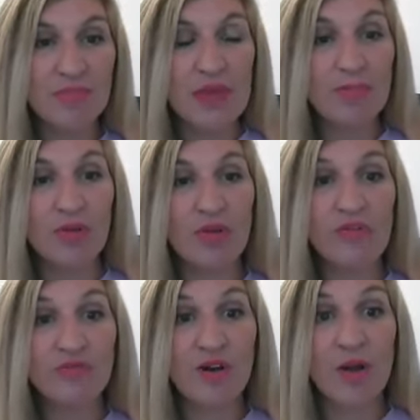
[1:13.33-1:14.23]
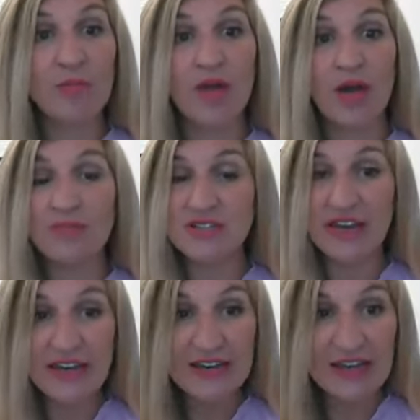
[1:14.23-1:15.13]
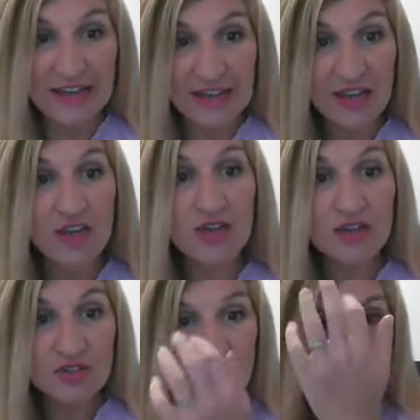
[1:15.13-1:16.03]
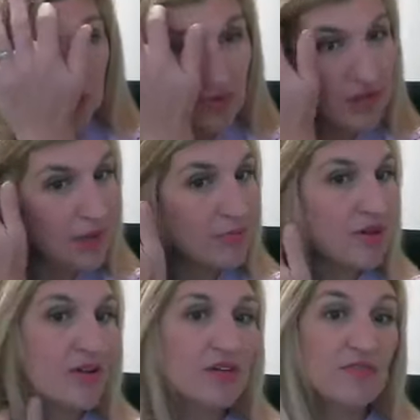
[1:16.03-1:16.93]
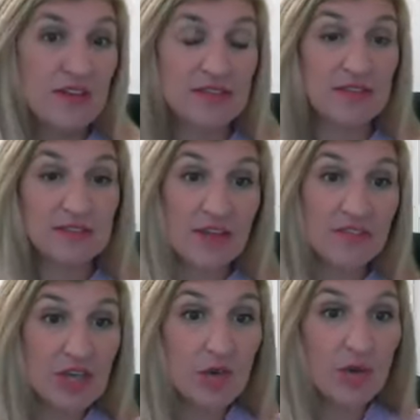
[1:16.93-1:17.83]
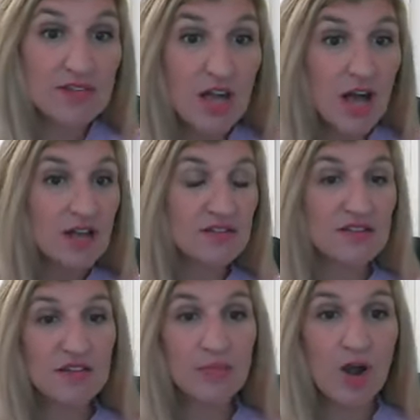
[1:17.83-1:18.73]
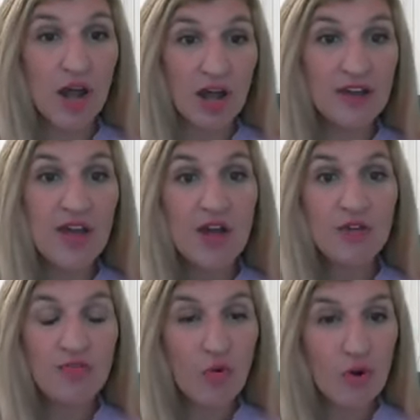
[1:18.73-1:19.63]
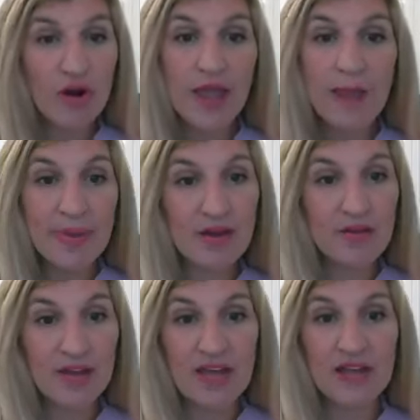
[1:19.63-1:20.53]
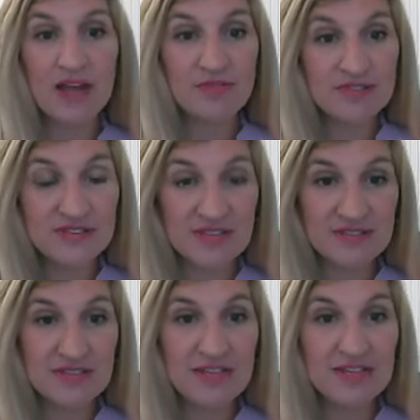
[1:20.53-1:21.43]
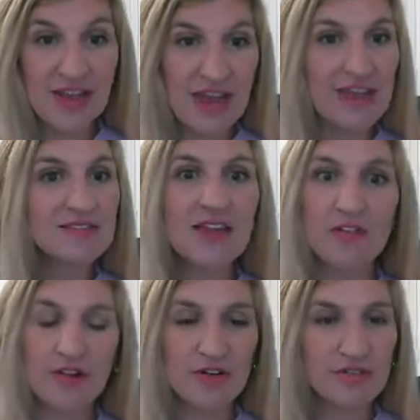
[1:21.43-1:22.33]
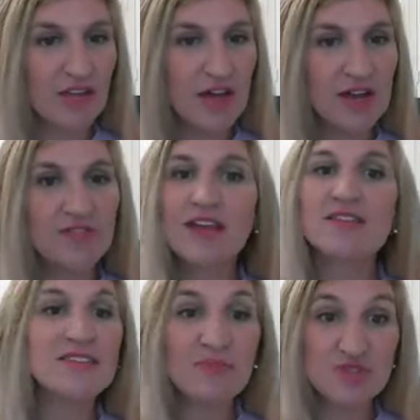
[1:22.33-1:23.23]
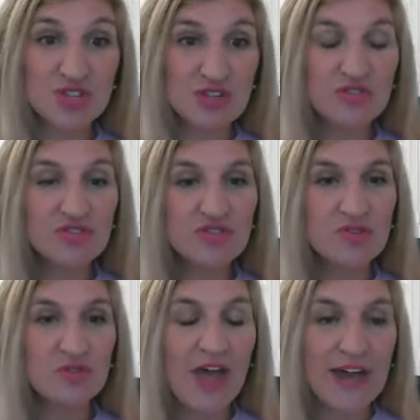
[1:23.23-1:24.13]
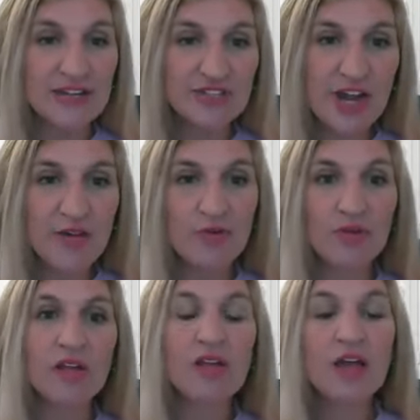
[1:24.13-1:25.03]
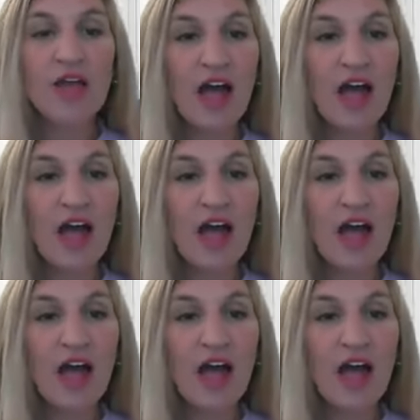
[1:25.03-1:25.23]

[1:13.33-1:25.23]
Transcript: people from obtaining new immigrant visas at the U.S. consulates abroad for a period of 60 days. Now, there's a lot of exemptions to that general